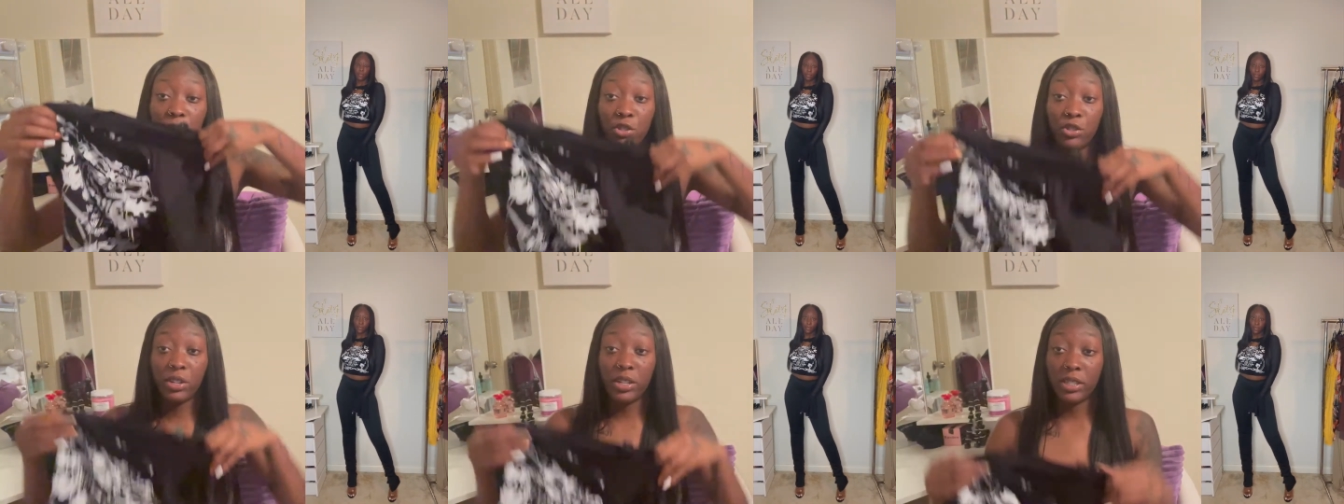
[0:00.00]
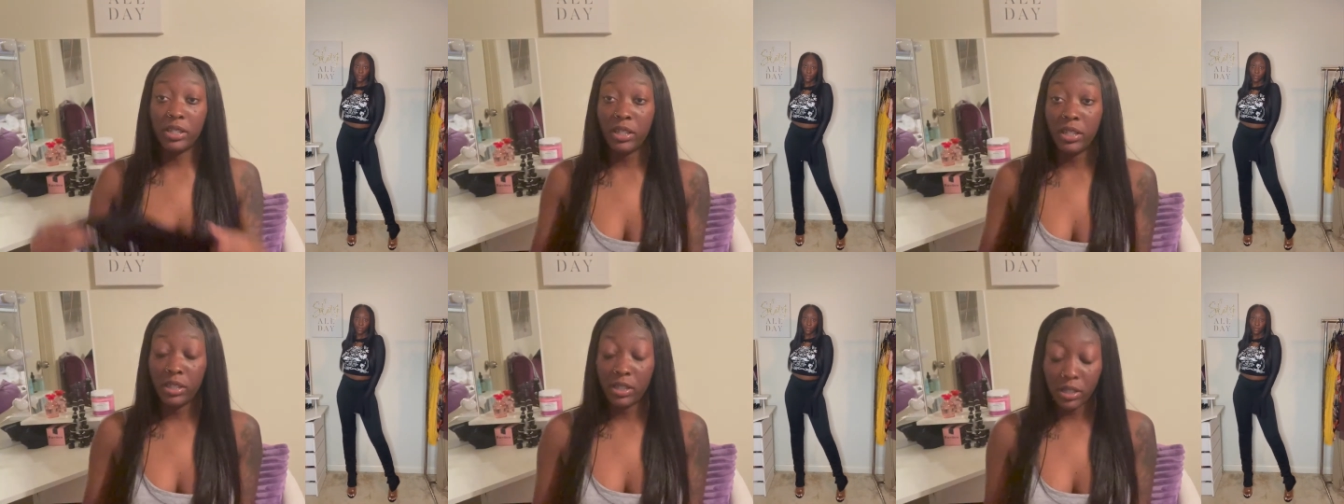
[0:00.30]

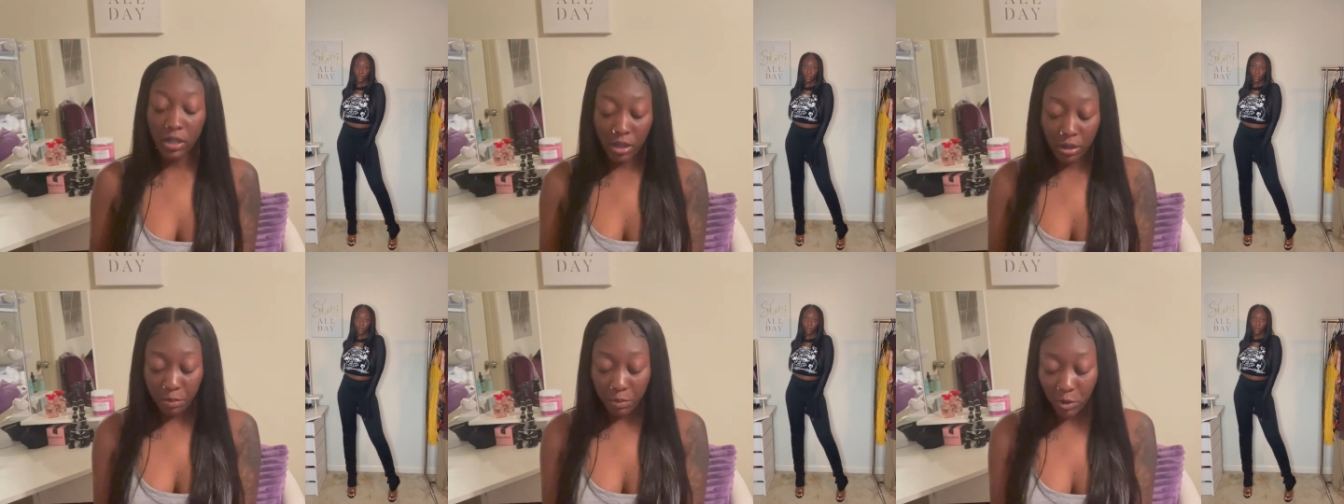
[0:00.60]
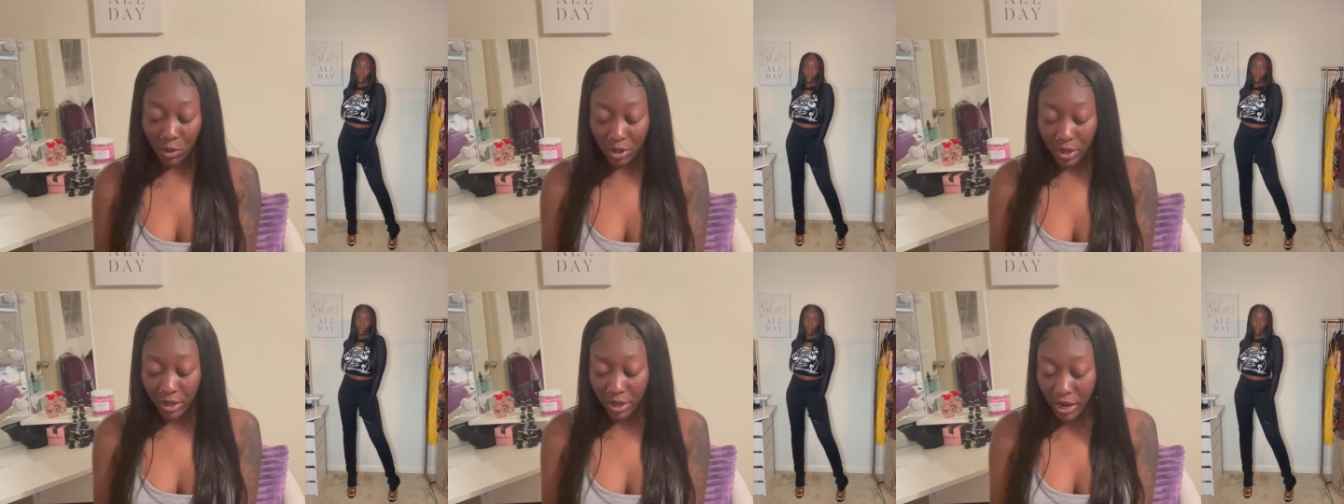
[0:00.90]
dress this up
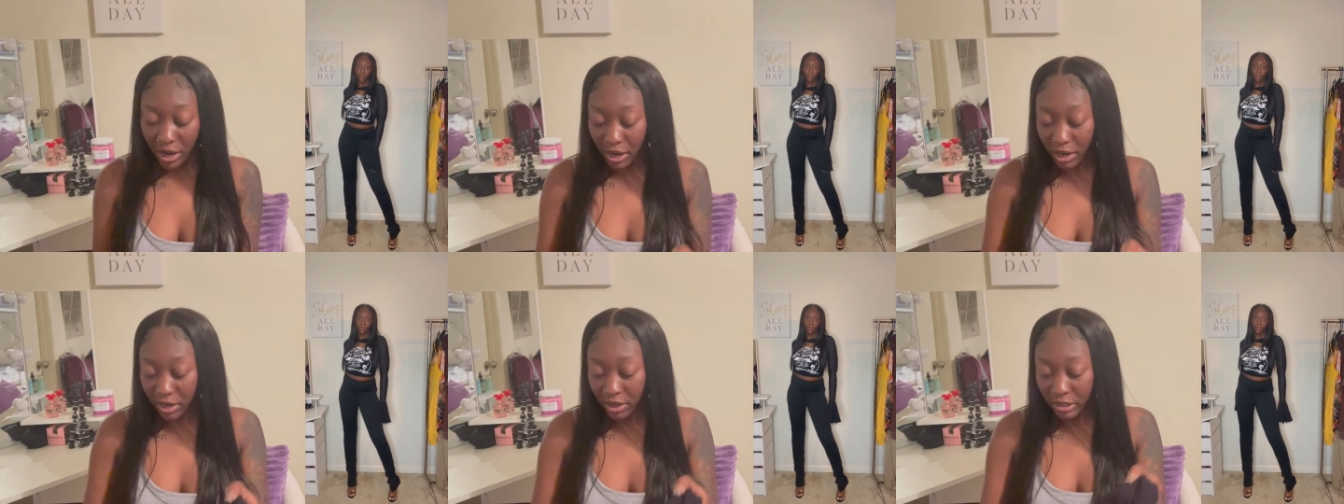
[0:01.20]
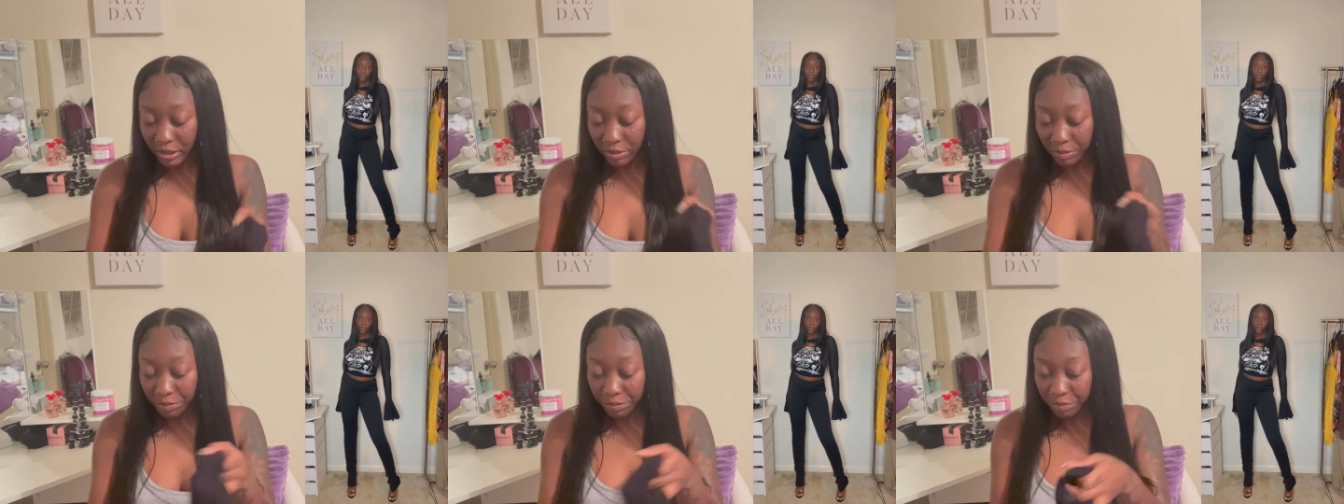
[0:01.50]
or
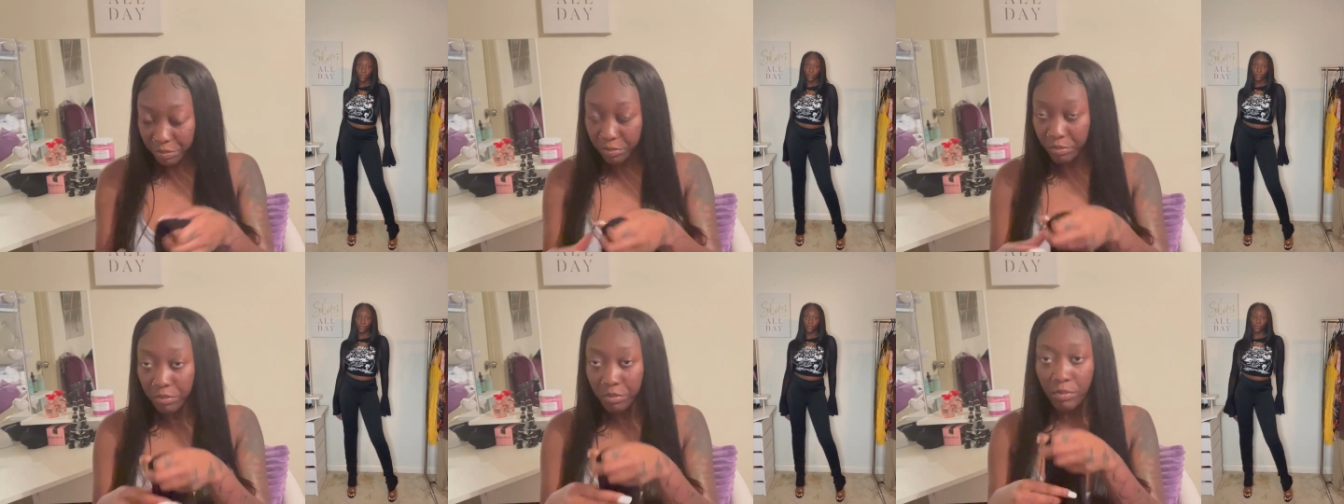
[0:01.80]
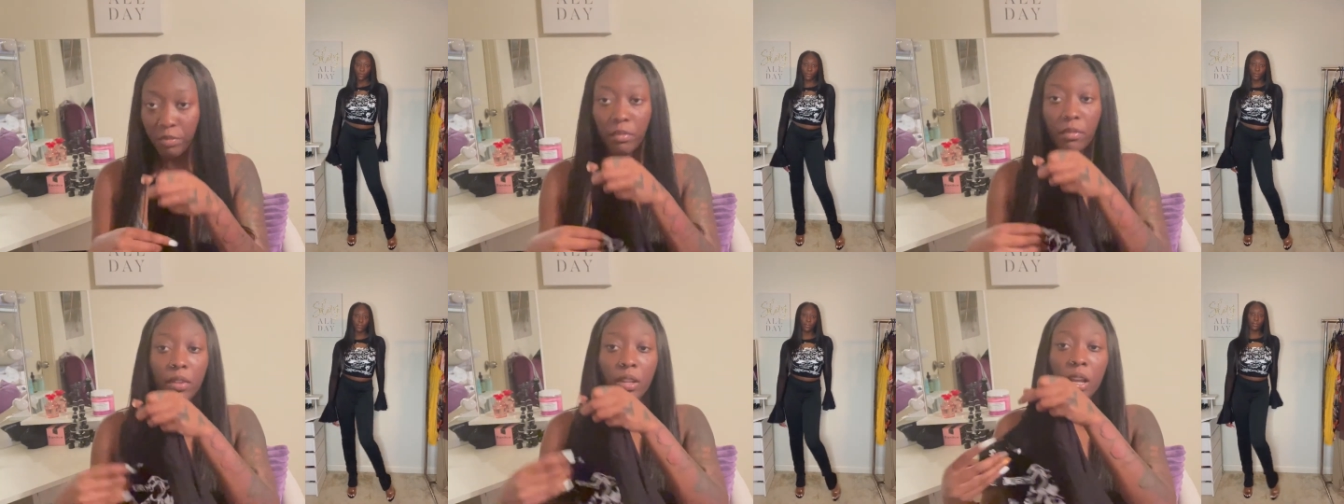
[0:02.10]
down.
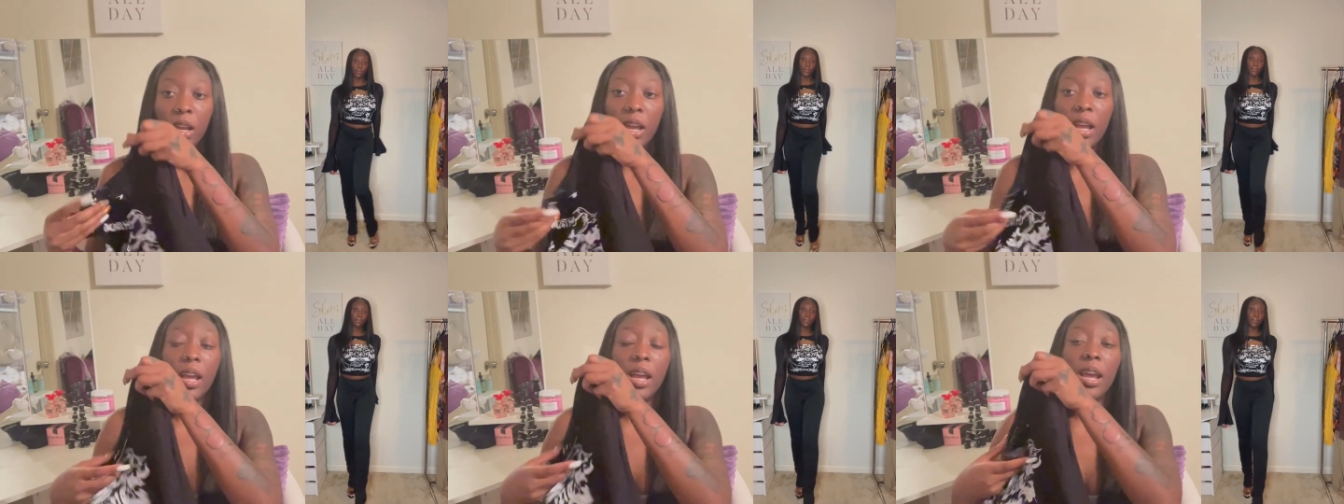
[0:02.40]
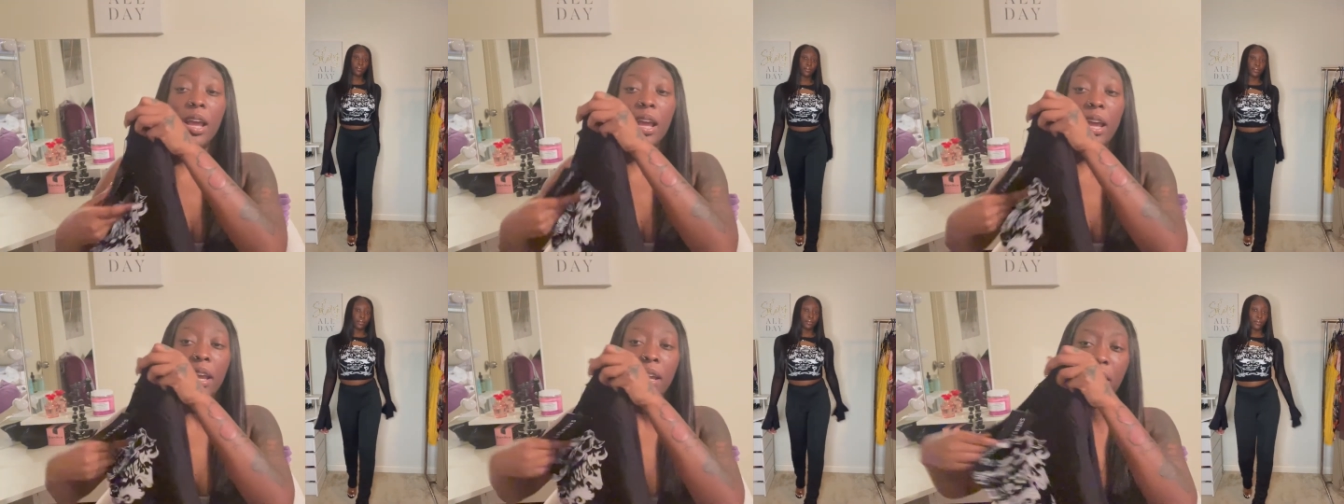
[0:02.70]

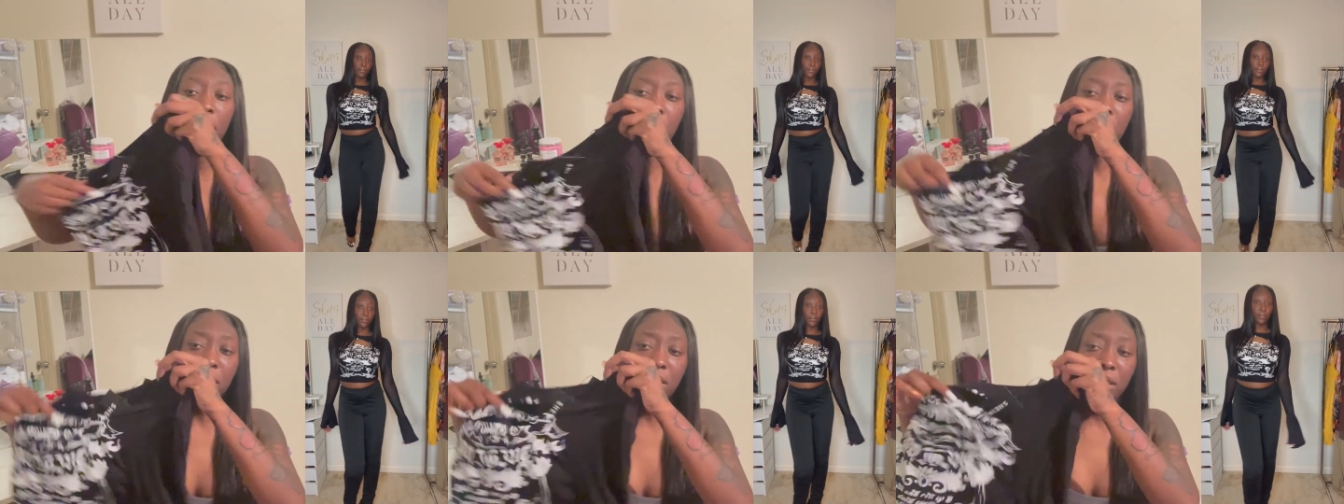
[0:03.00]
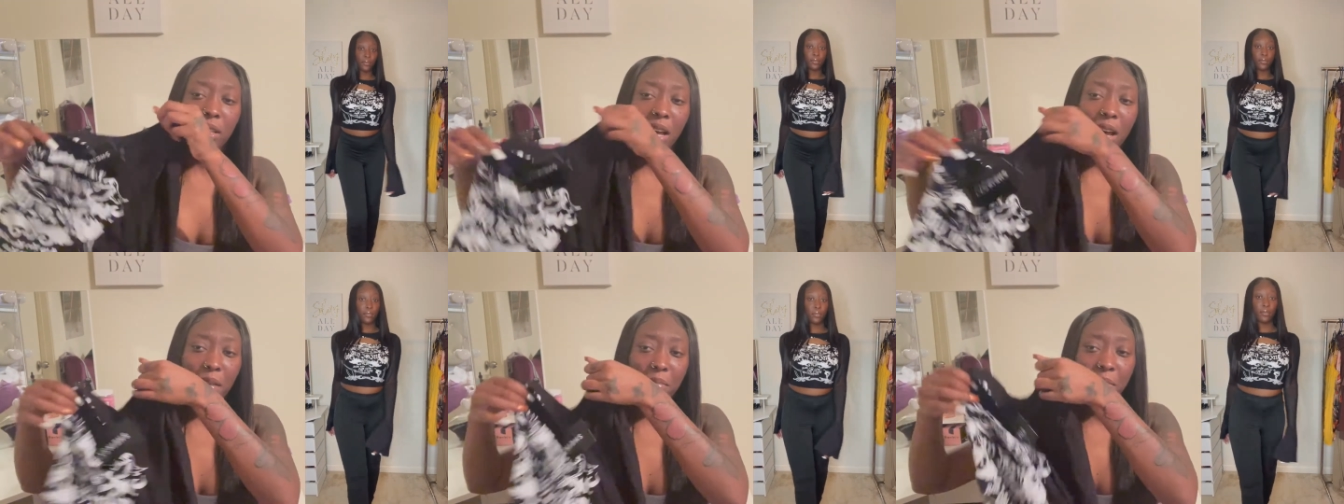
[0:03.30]
And this
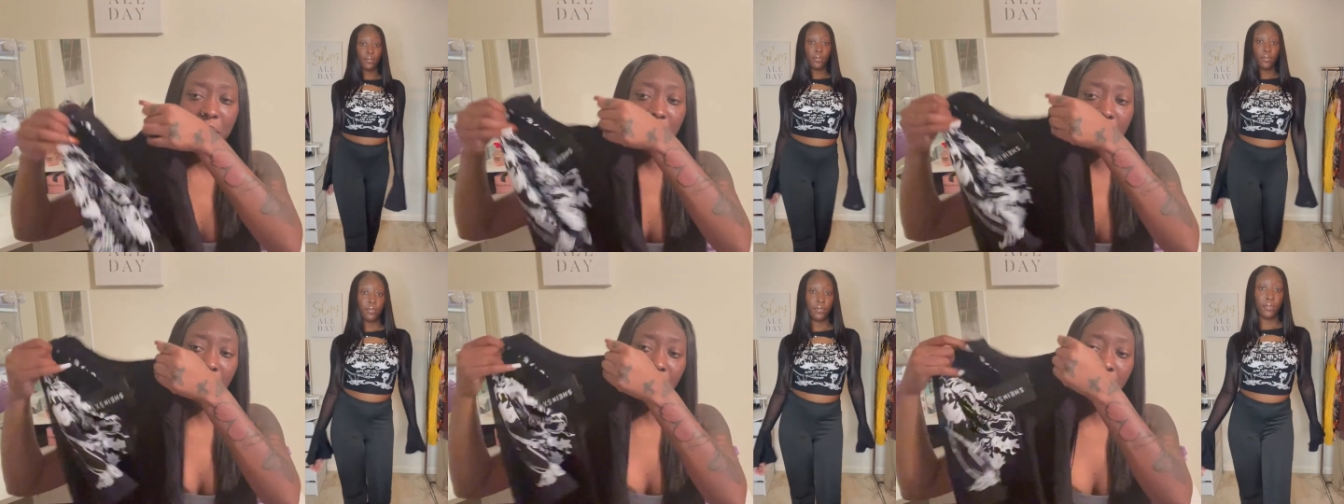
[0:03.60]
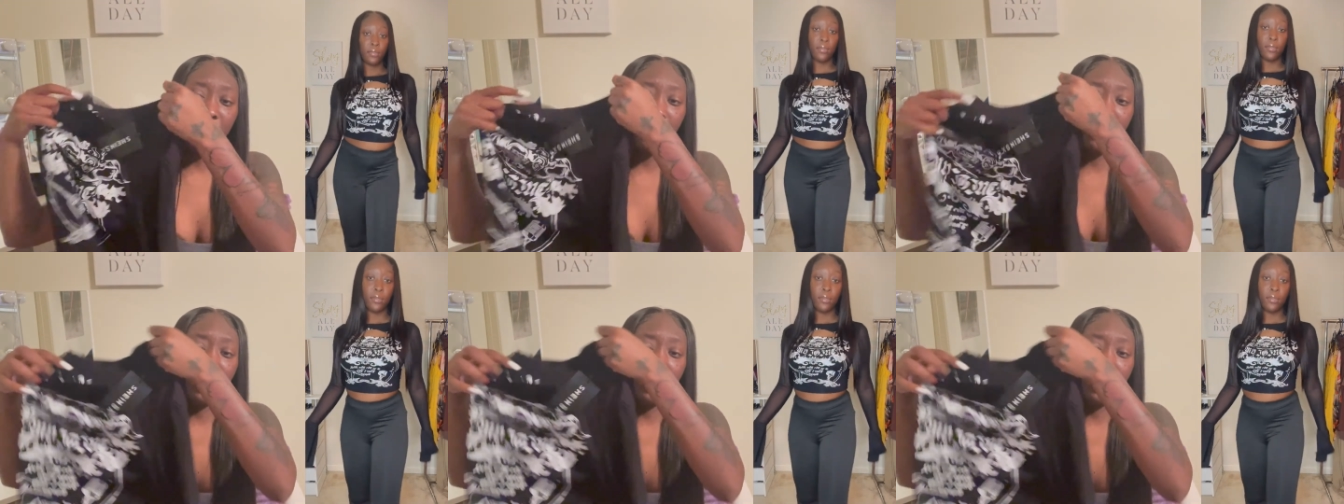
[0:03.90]
top is just